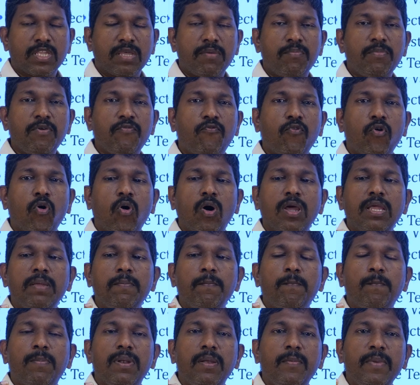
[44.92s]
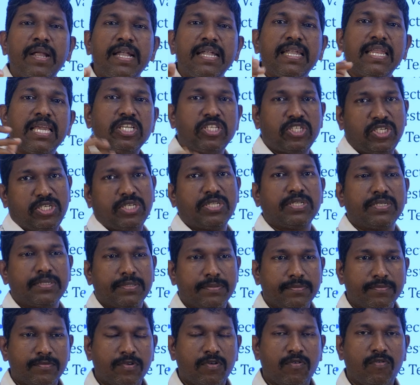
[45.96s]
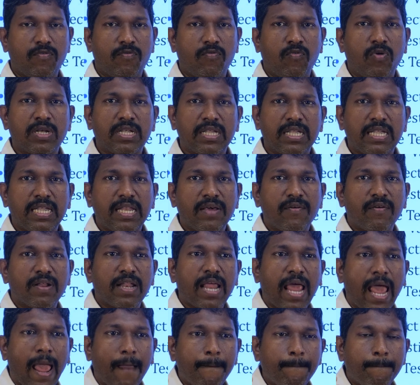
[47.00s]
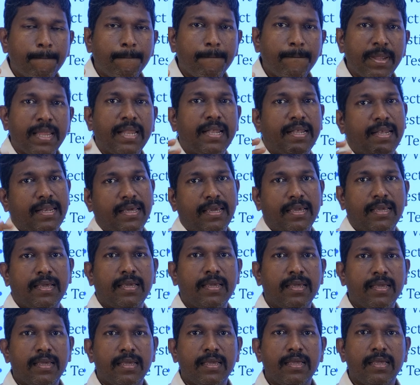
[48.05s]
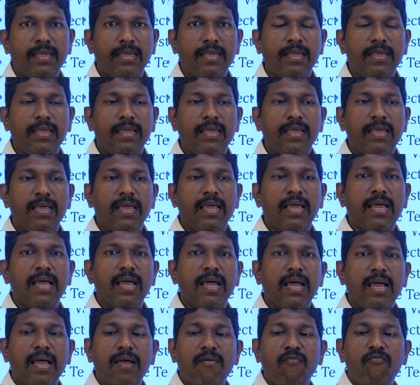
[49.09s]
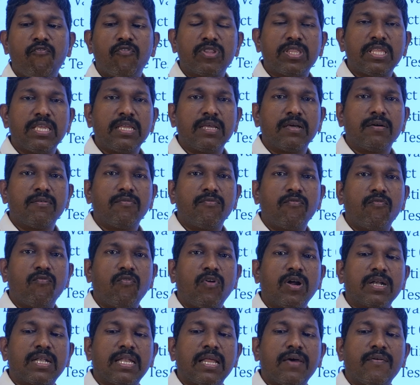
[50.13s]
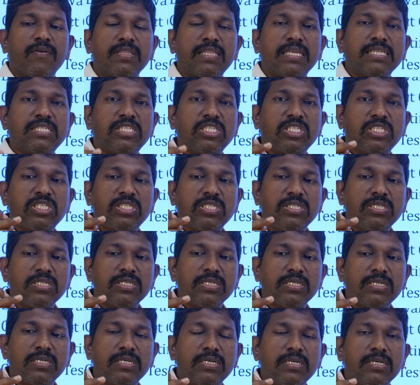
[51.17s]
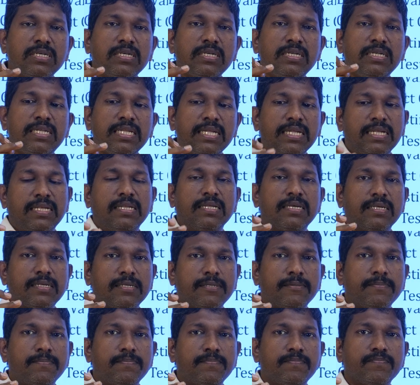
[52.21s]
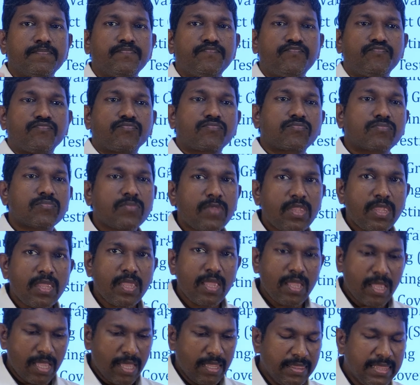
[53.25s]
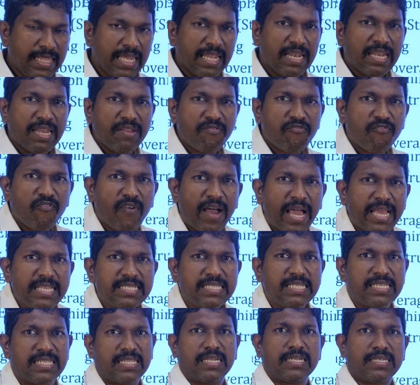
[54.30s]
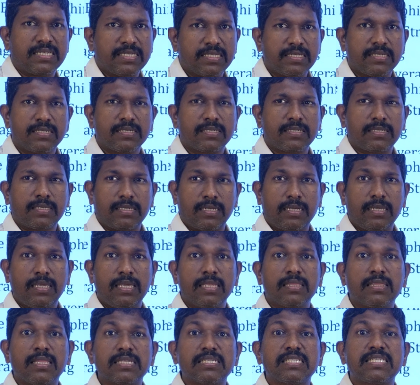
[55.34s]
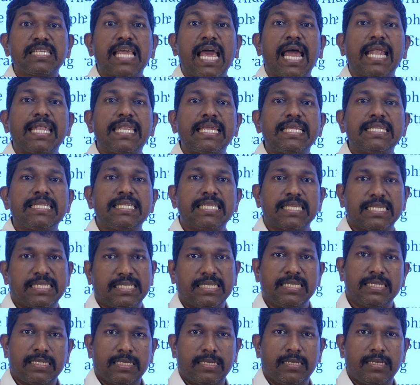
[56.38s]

before implementation, whatever happened, everything, whatever they did, they revised that in the static testing.